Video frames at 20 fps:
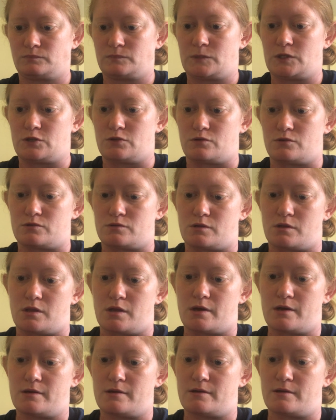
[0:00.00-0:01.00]
So there's a
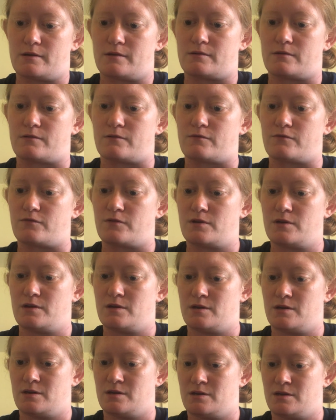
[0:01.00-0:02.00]
lot of
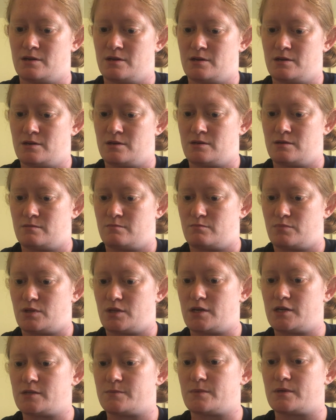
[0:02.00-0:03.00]

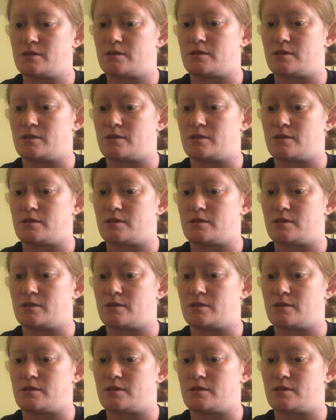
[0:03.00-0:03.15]
placement